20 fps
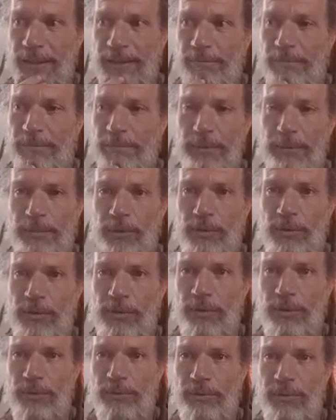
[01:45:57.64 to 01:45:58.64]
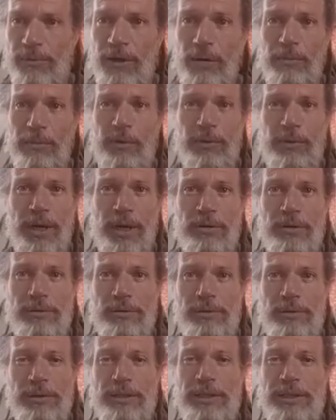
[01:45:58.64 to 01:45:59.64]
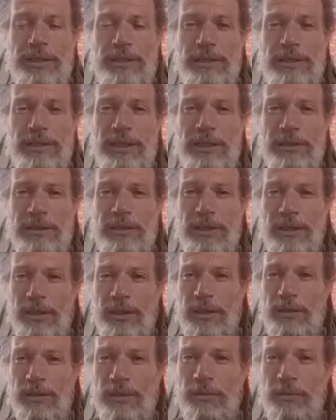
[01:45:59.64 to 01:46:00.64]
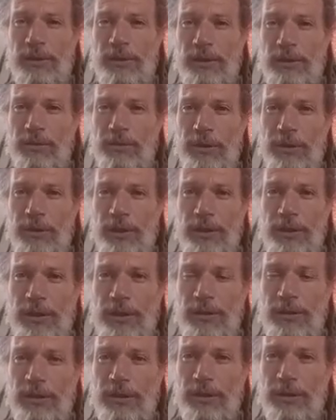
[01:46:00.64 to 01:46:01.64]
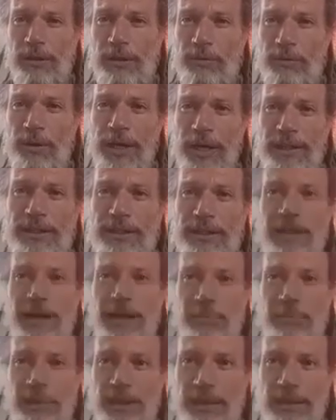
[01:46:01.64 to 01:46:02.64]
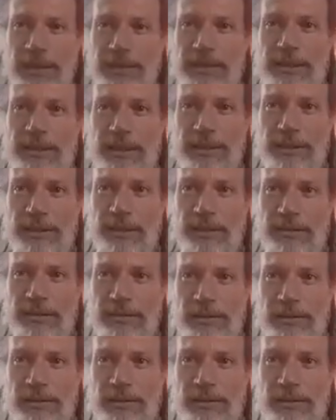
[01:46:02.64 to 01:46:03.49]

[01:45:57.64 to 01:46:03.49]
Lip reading: people will come around to these things with the right timing and season.